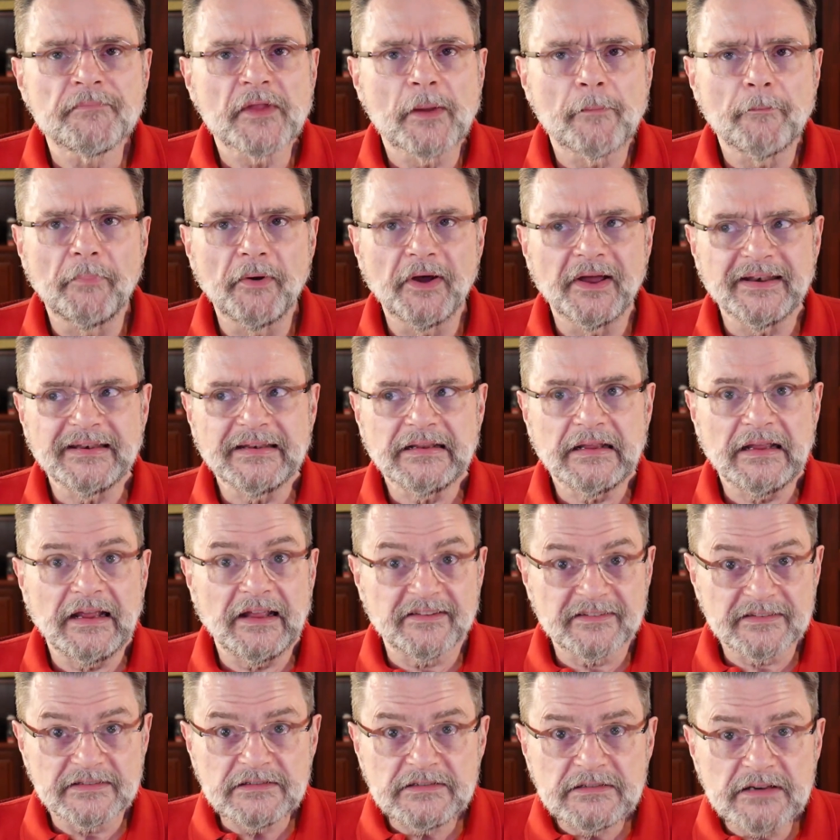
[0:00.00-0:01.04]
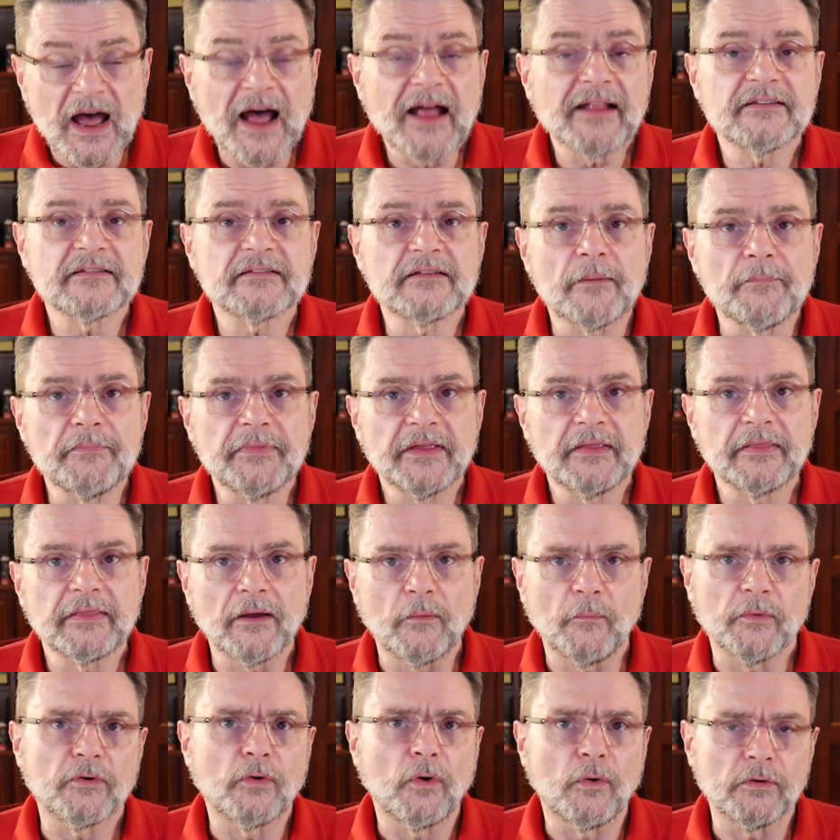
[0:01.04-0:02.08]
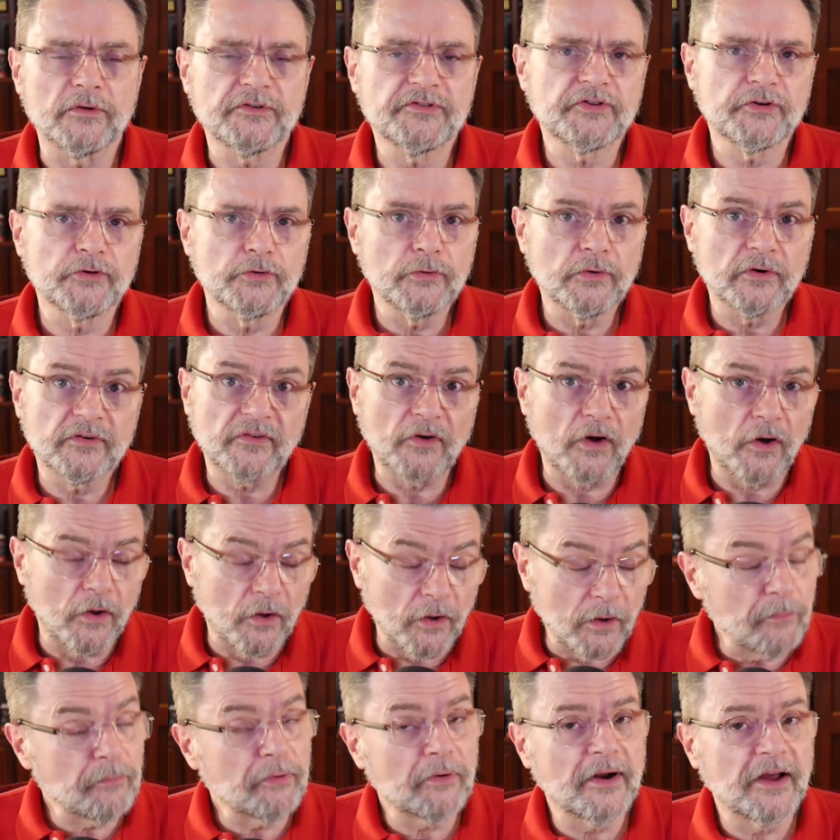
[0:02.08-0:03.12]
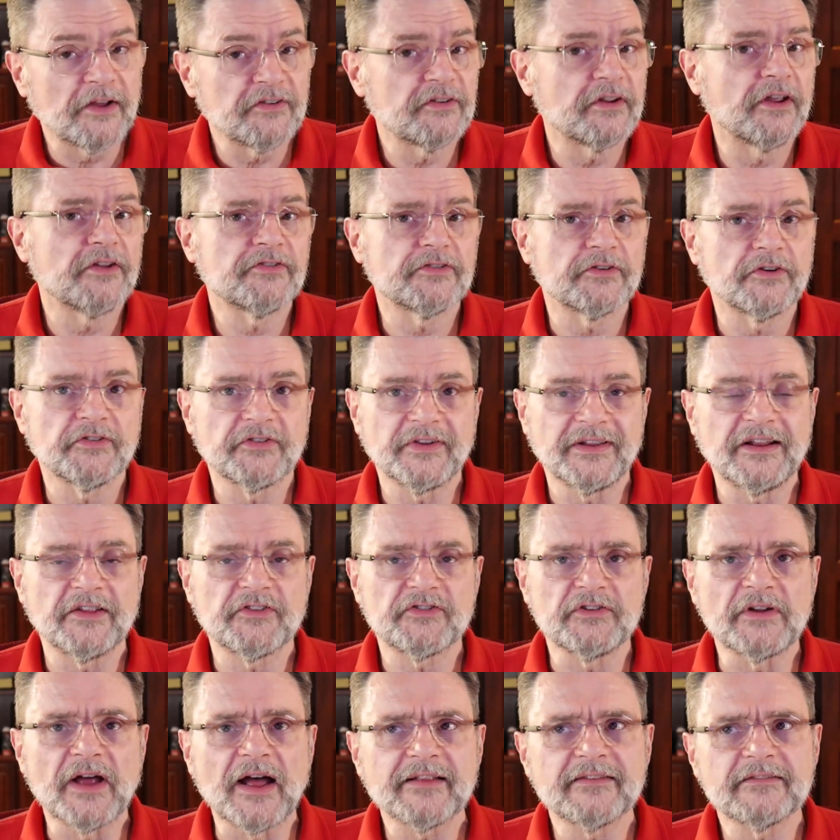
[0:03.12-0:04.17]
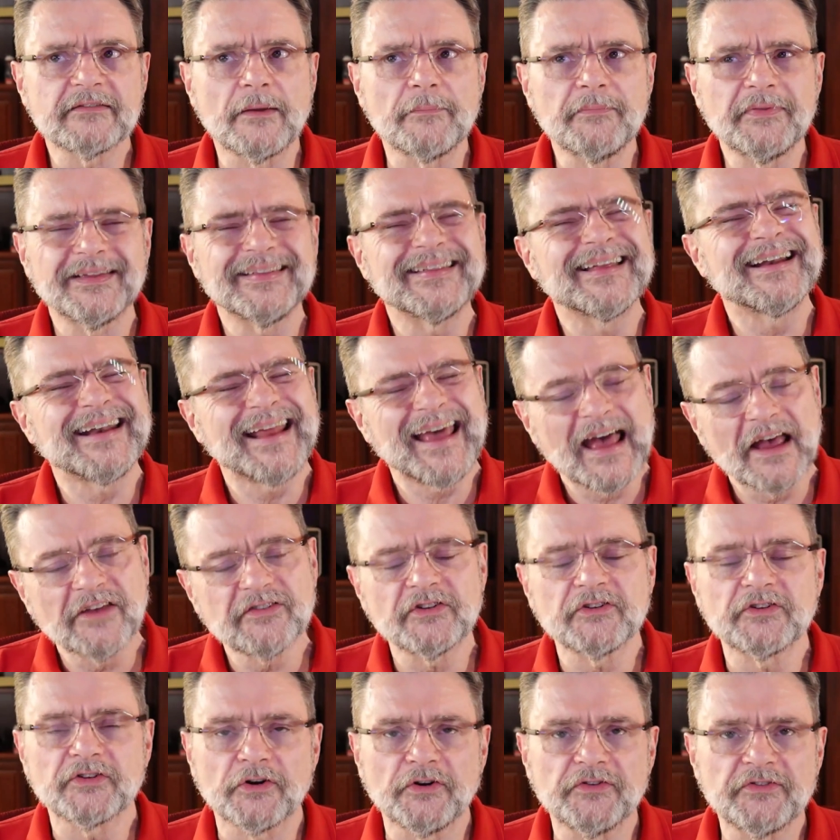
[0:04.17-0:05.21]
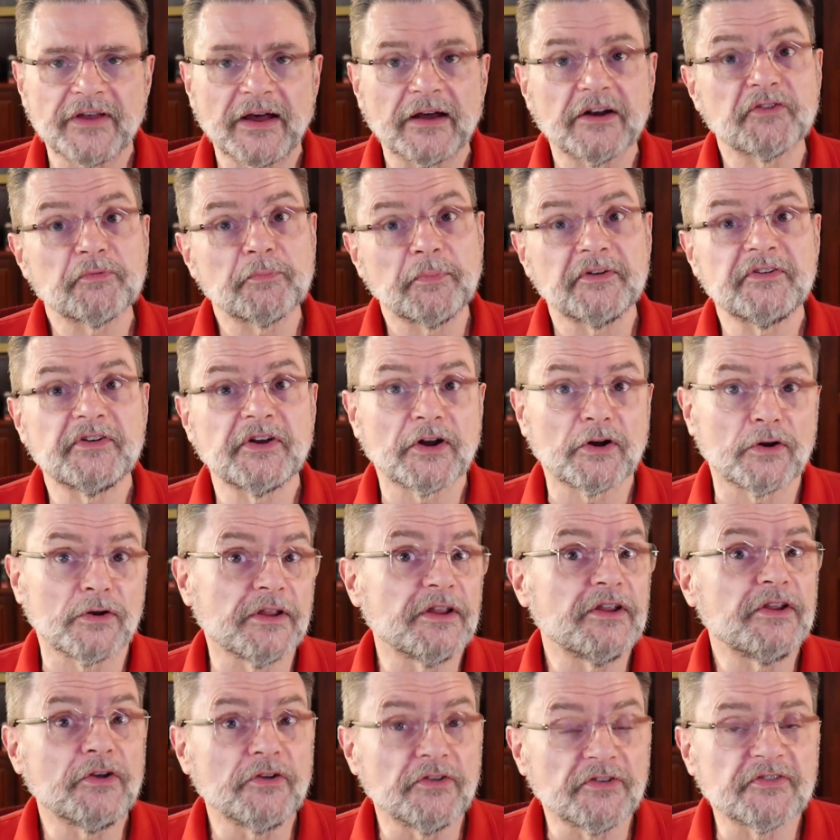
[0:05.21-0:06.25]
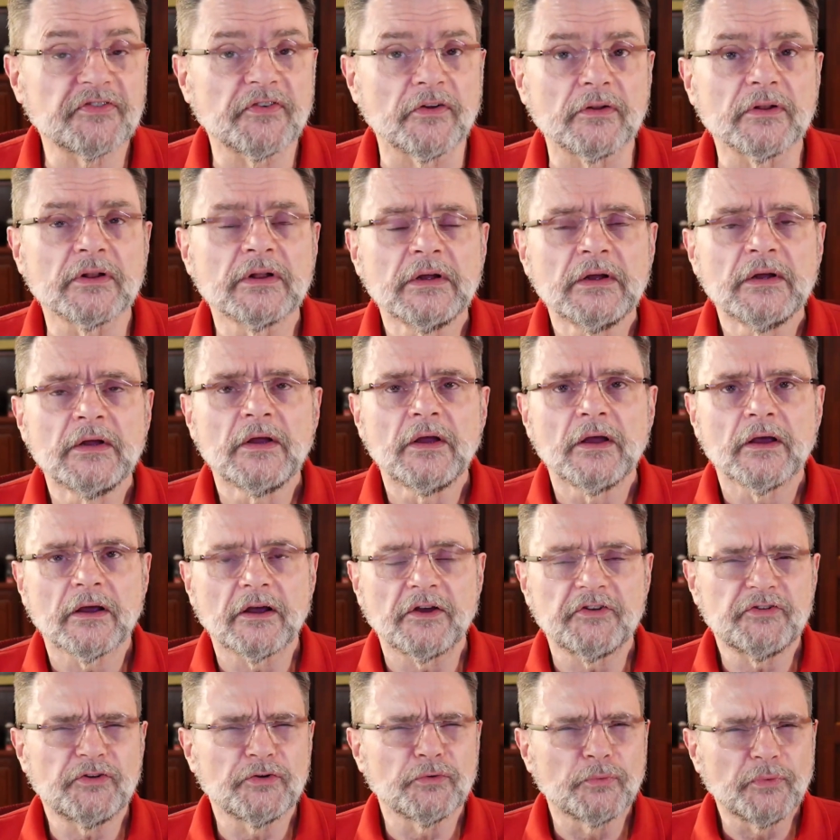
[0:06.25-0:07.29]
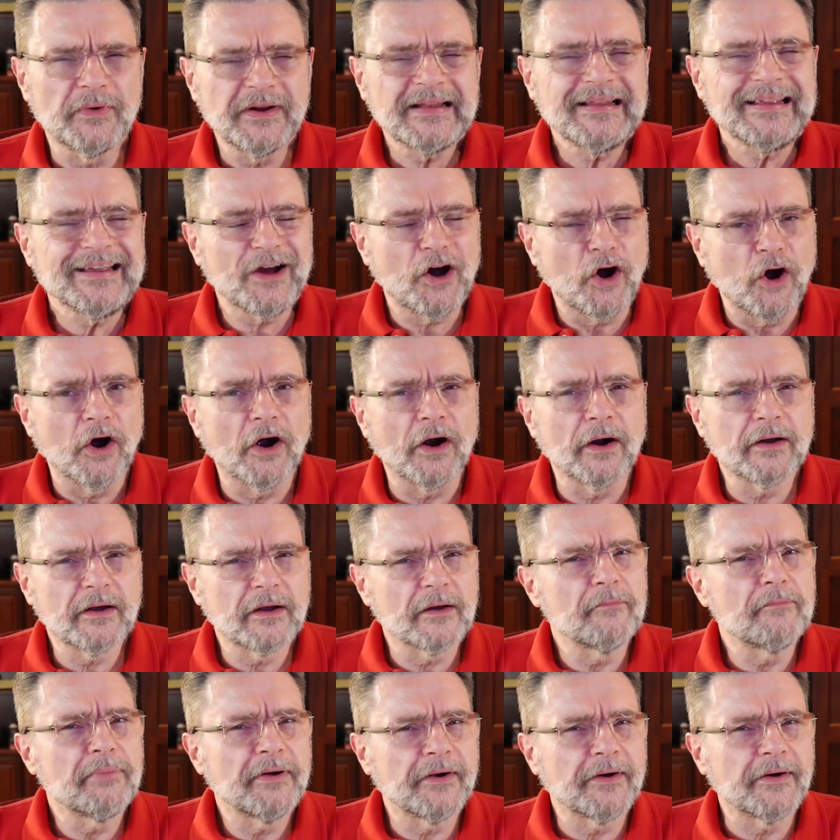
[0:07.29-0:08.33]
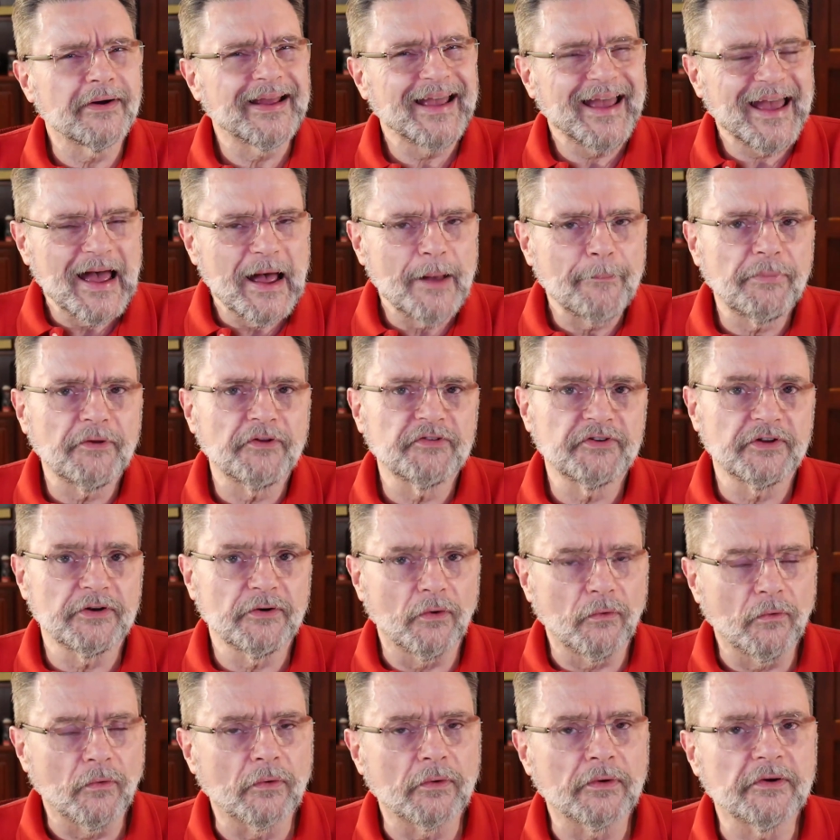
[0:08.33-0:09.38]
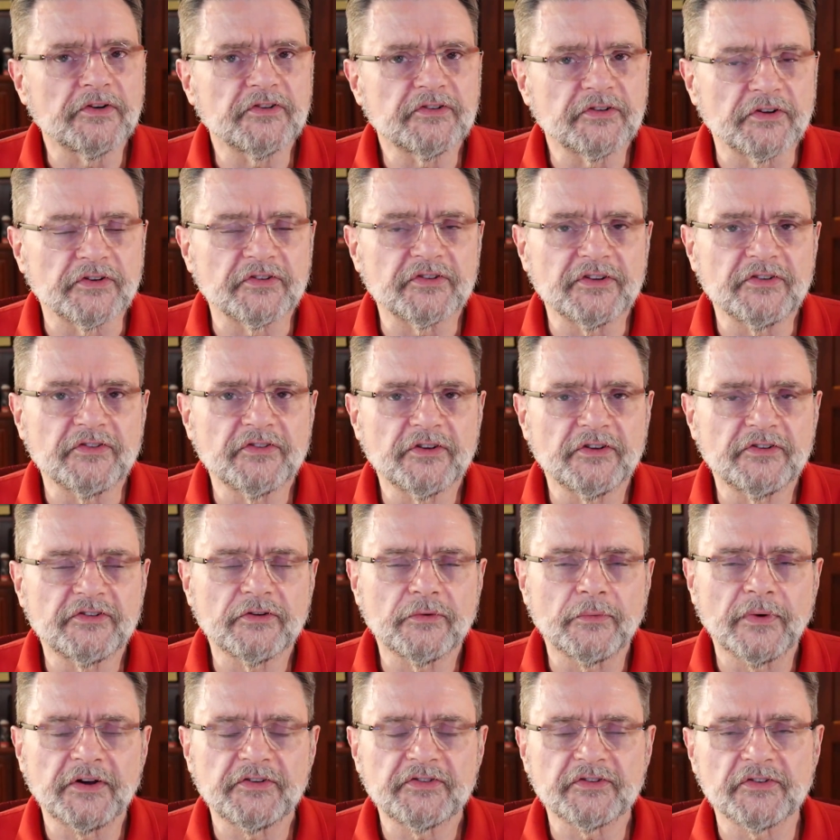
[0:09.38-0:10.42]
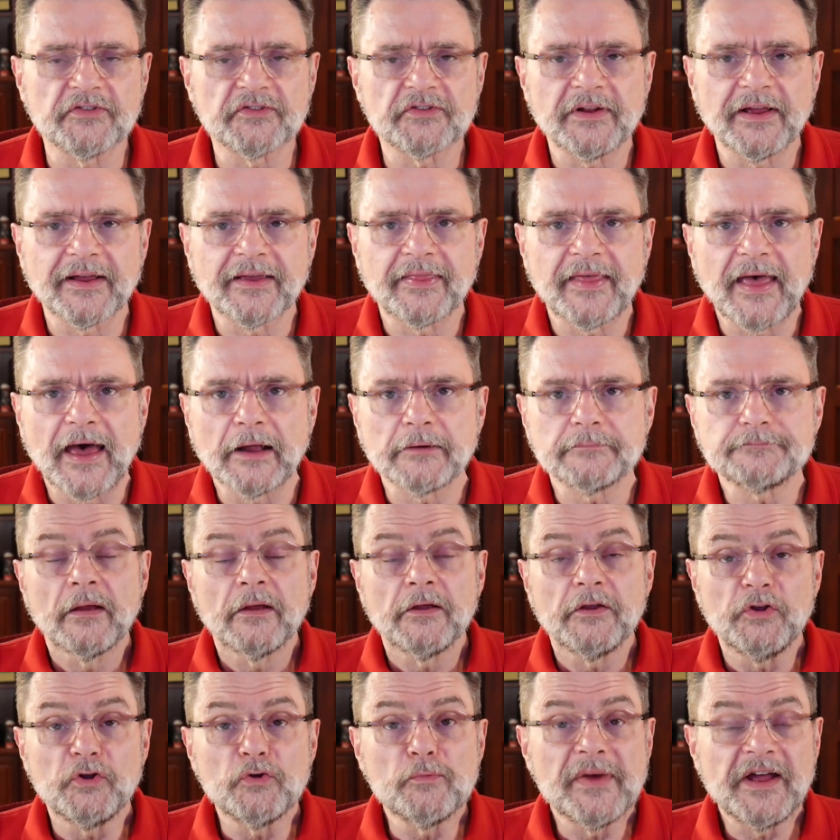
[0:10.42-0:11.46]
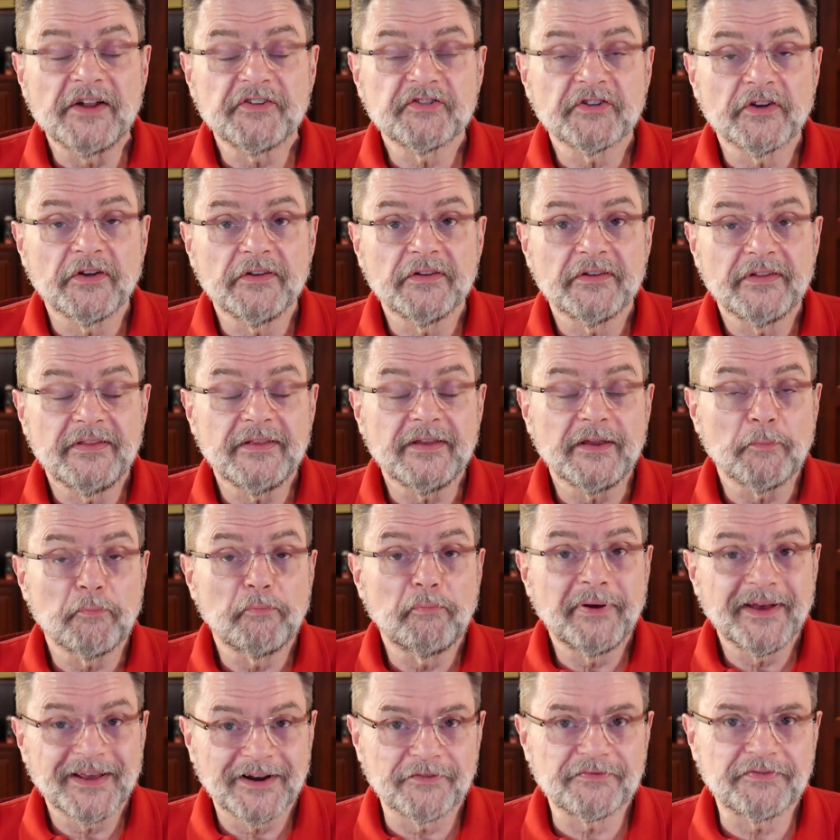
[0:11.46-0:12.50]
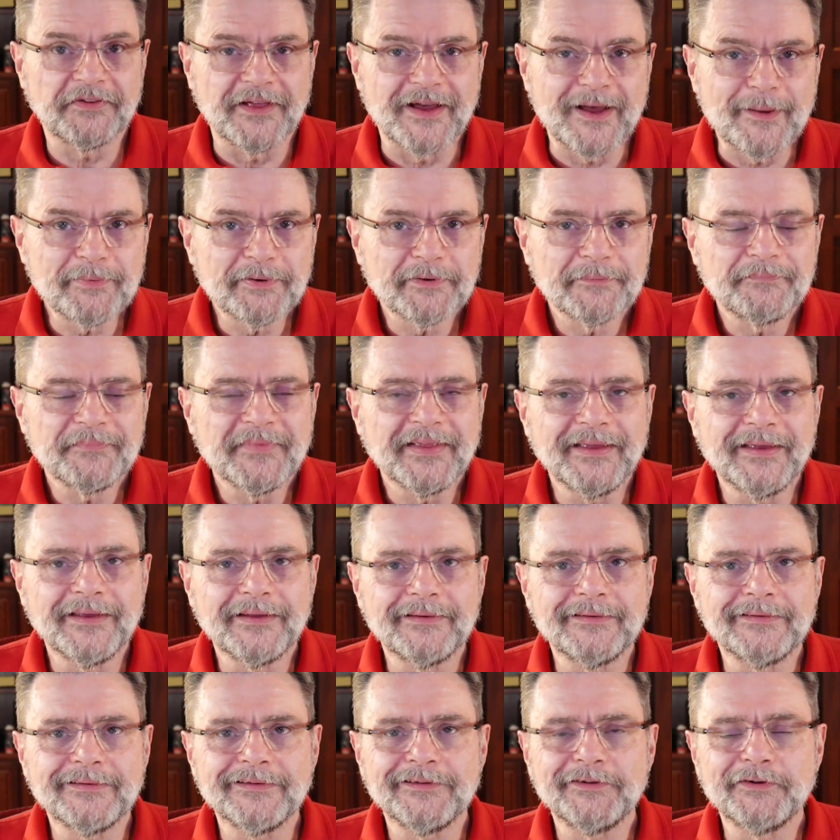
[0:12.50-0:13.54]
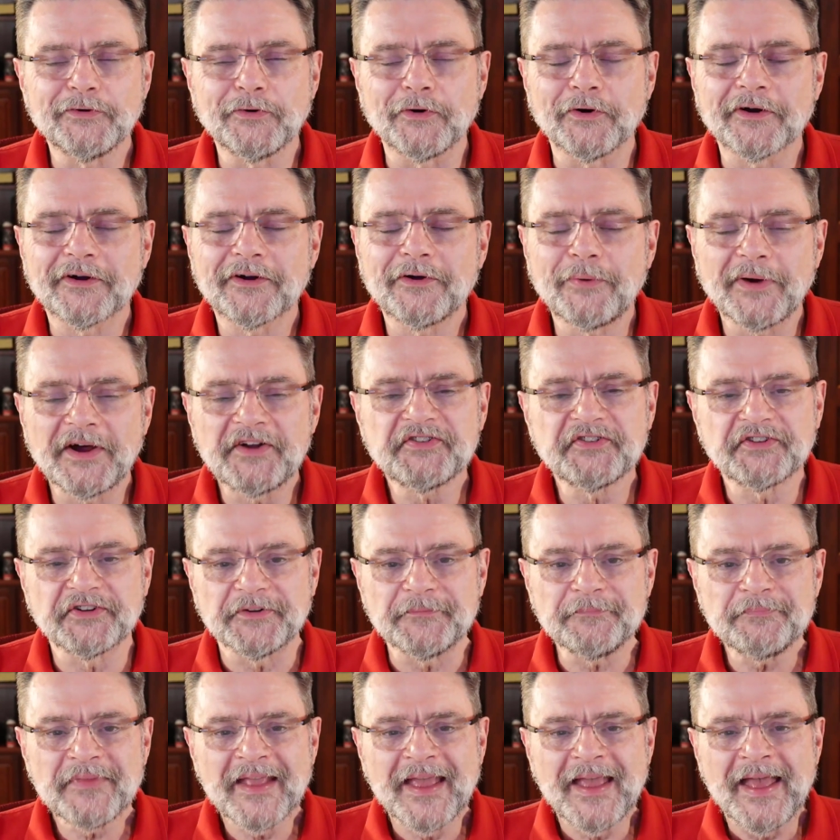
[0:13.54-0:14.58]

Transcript: but it's not something that would hold true of all processors. And it's not something that, as it turns out, is particularly useful because you really are comparing apples and oranges in situations like that. You mentioned the petaflop, in your question.